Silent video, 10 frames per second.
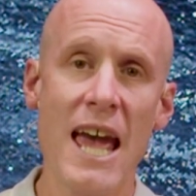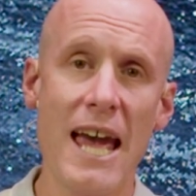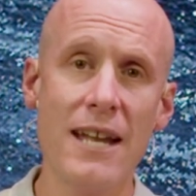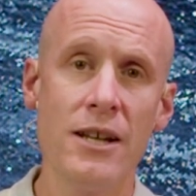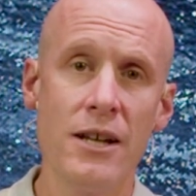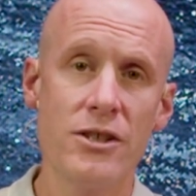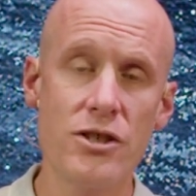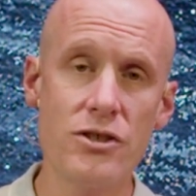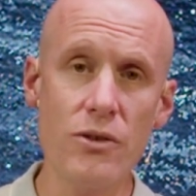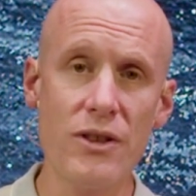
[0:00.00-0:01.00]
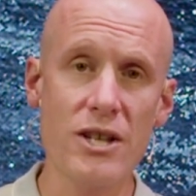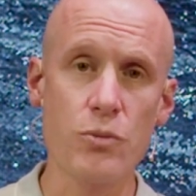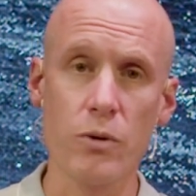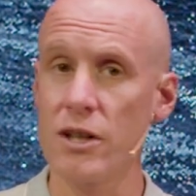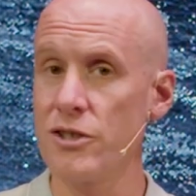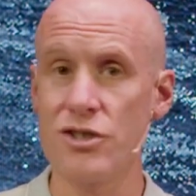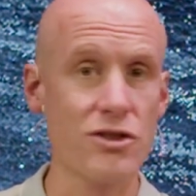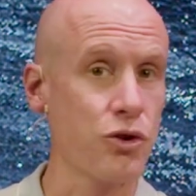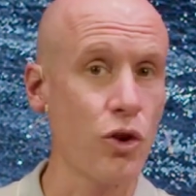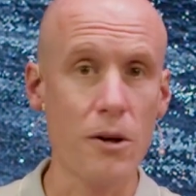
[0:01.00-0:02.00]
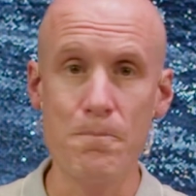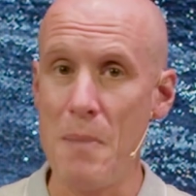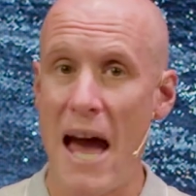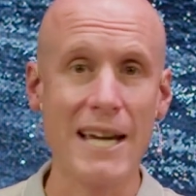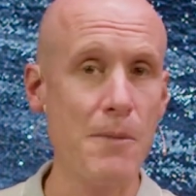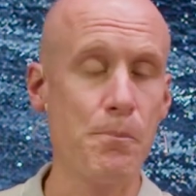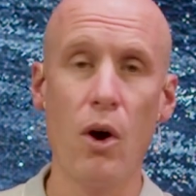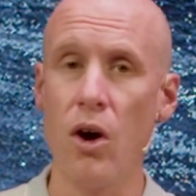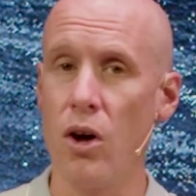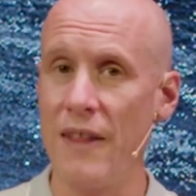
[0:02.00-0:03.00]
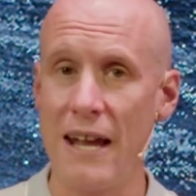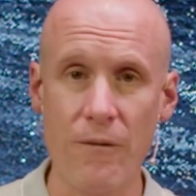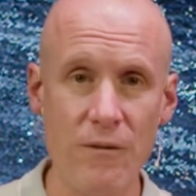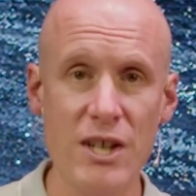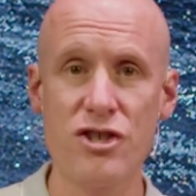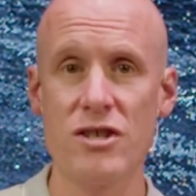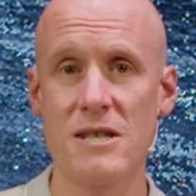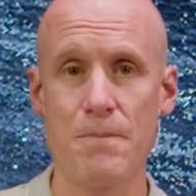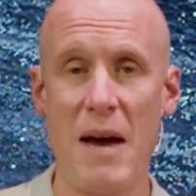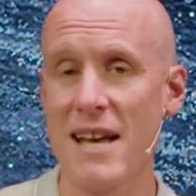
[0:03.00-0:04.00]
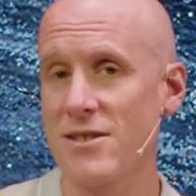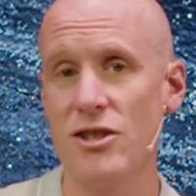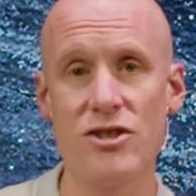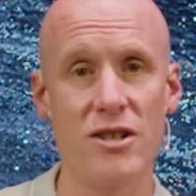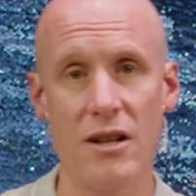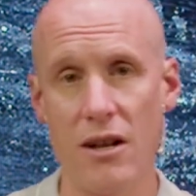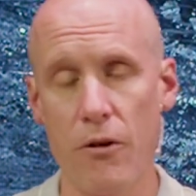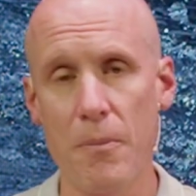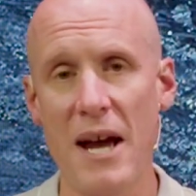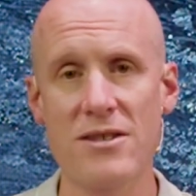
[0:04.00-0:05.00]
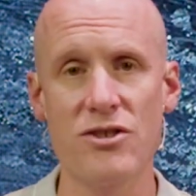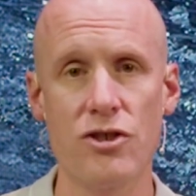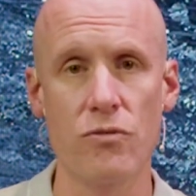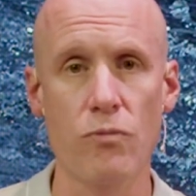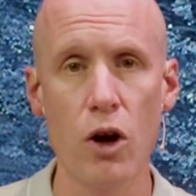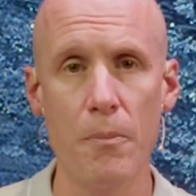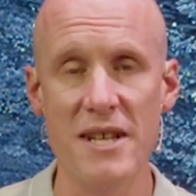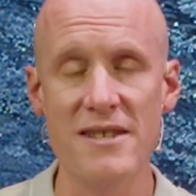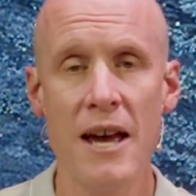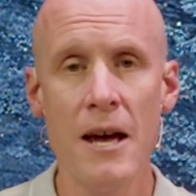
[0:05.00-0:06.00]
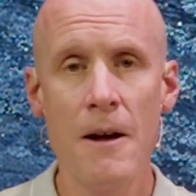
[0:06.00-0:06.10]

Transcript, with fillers: And to do this, we're going to just look back at Paul, that Ephesians passage and another passage in Romans.